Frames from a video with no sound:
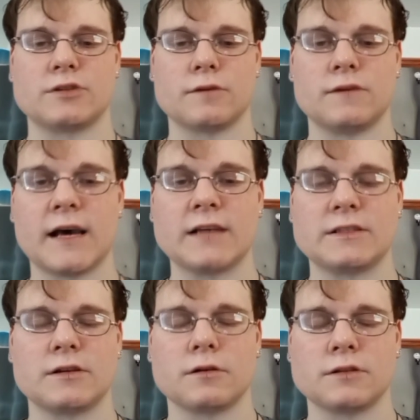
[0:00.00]
So if you
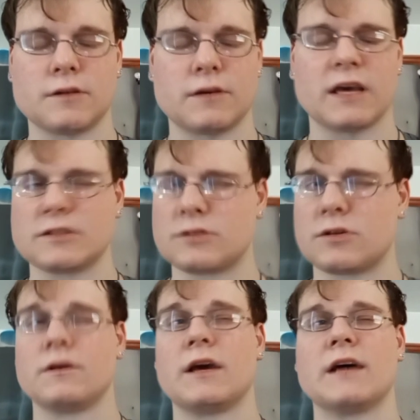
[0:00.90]
guys, so so you guys,
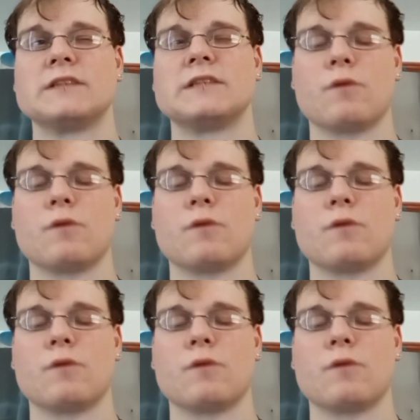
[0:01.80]
so if you guys see,